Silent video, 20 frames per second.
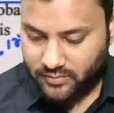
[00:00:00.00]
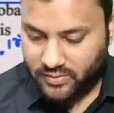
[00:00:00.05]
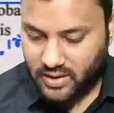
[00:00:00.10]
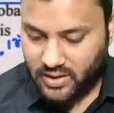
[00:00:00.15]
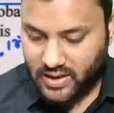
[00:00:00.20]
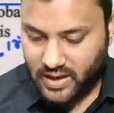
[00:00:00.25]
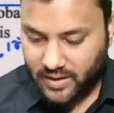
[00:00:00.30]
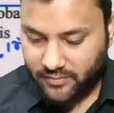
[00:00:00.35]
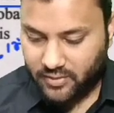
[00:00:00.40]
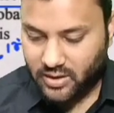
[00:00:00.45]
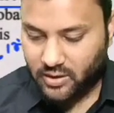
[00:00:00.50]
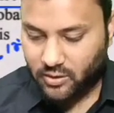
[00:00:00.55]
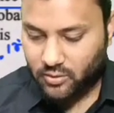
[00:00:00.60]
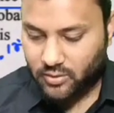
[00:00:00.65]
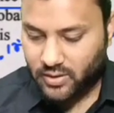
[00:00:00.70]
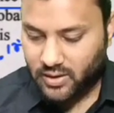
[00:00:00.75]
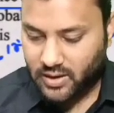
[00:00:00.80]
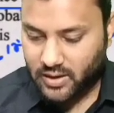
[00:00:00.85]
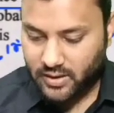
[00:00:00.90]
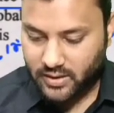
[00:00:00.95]
of the left
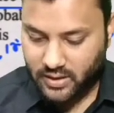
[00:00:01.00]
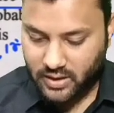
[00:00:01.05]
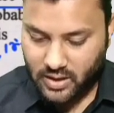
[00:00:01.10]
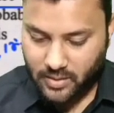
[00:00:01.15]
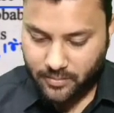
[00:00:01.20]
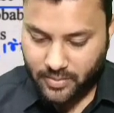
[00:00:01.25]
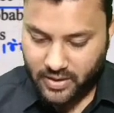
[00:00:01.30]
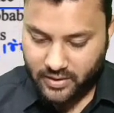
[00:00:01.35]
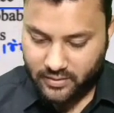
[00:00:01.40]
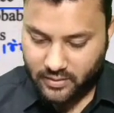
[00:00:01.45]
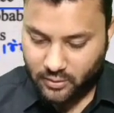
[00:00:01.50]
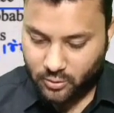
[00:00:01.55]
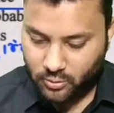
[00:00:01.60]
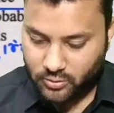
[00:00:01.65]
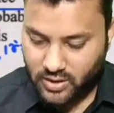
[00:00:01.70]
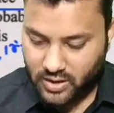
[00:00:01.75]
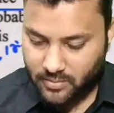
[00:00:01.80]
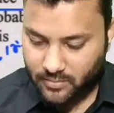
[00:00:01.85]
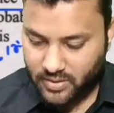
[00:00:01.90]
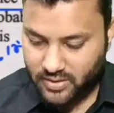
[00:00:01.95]
inguinal hernia, present to
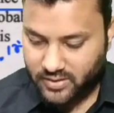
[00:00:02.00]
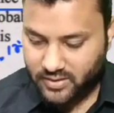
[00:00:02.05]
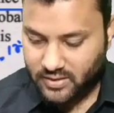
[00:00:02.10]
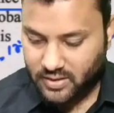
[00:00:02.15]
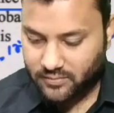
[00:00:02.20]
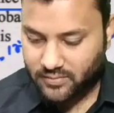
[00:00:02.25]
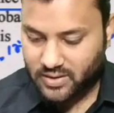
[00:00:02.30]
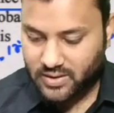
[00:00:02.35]
the emergency